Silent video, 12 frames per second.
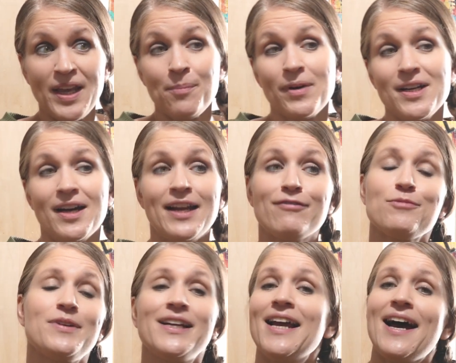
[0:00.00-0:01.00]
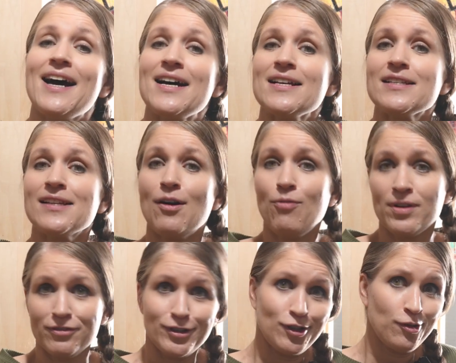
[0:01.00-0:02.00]
but not everybody has a
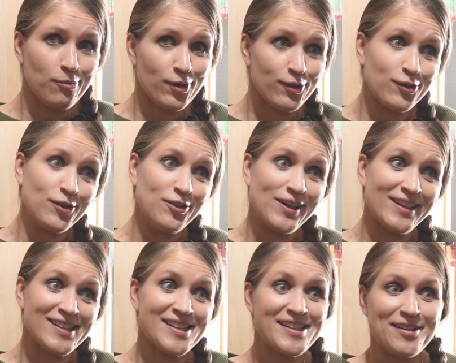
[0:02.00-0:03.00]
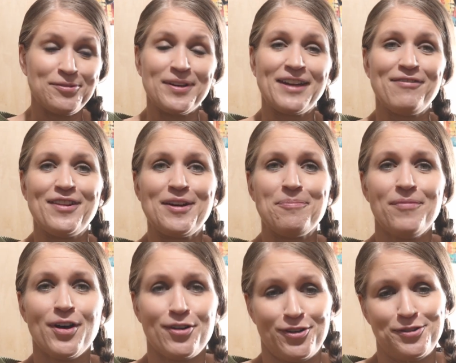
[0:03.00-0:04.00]
wonderful little brother who hunts and will give them
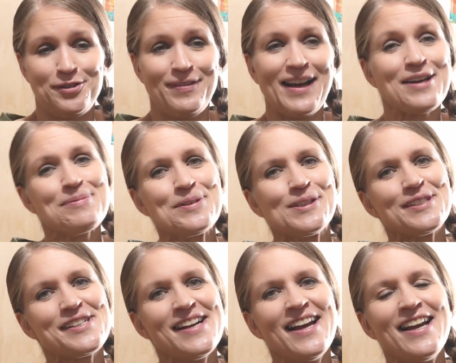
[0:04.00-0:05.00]
the hearts of animals.